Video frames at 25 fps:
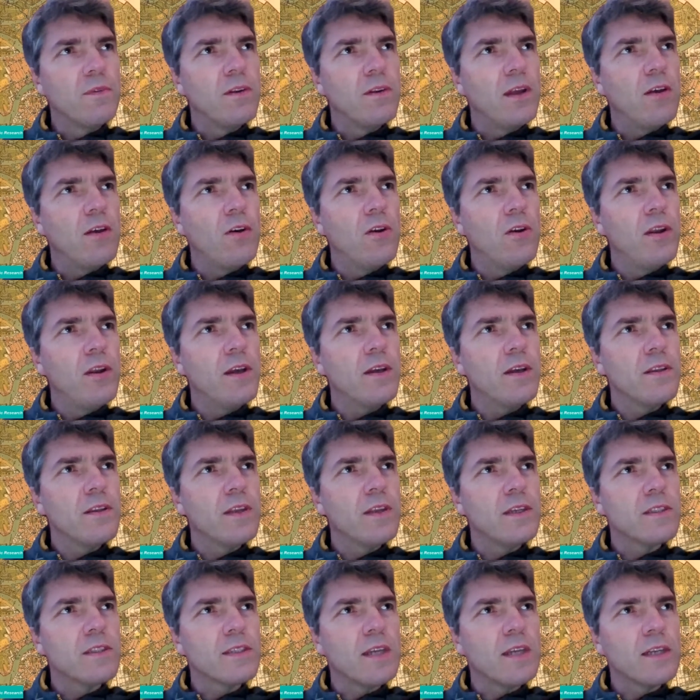Earlier
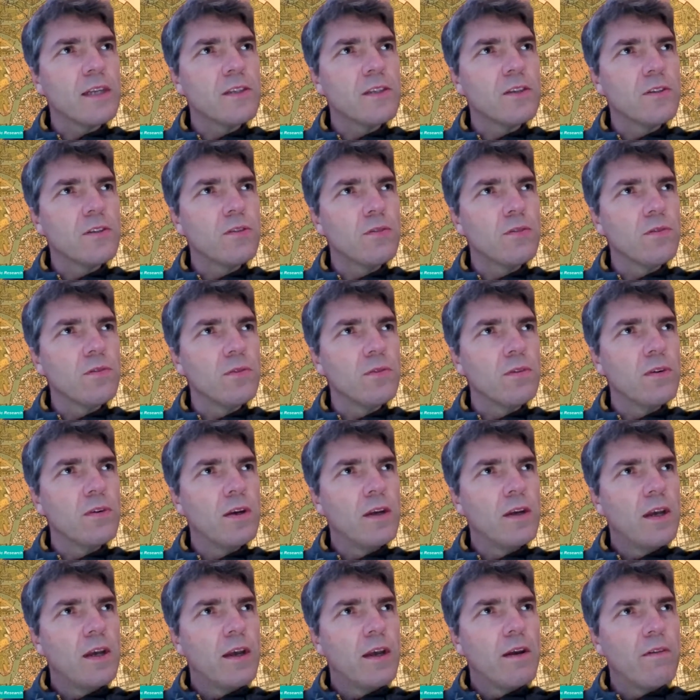they started to
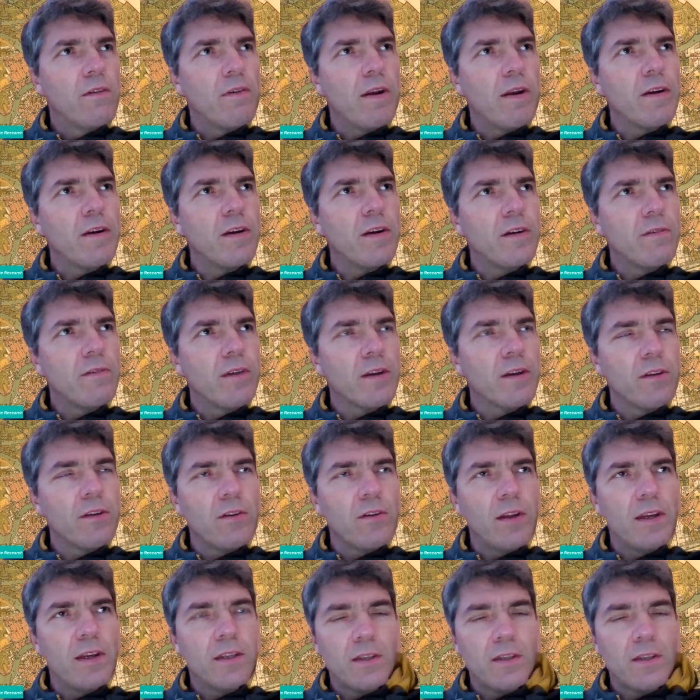
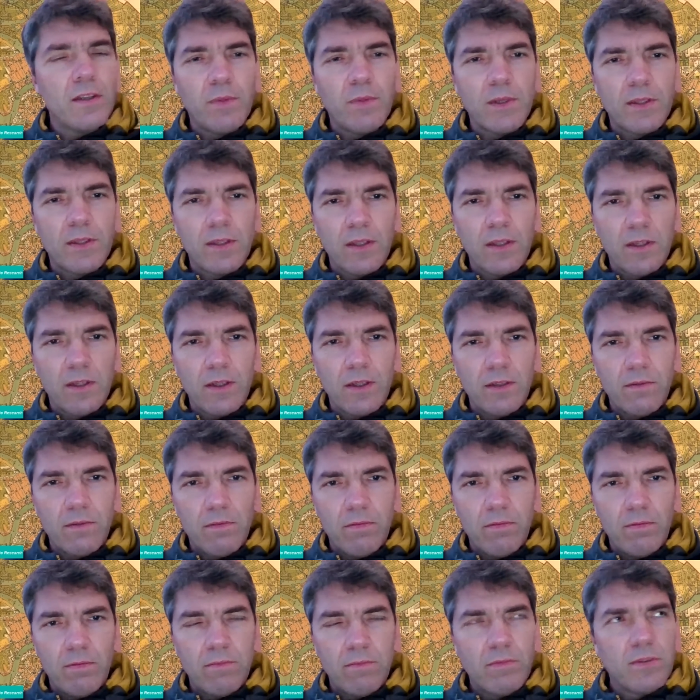regulate it, but
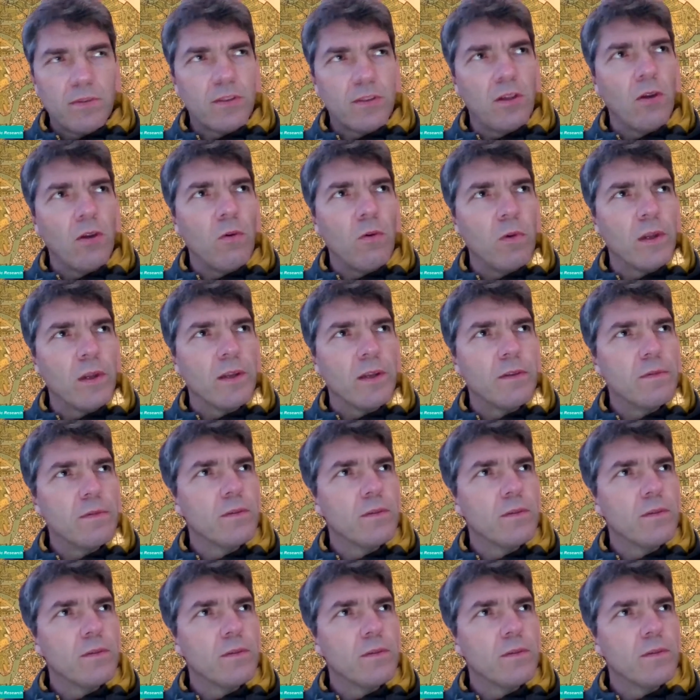slowly.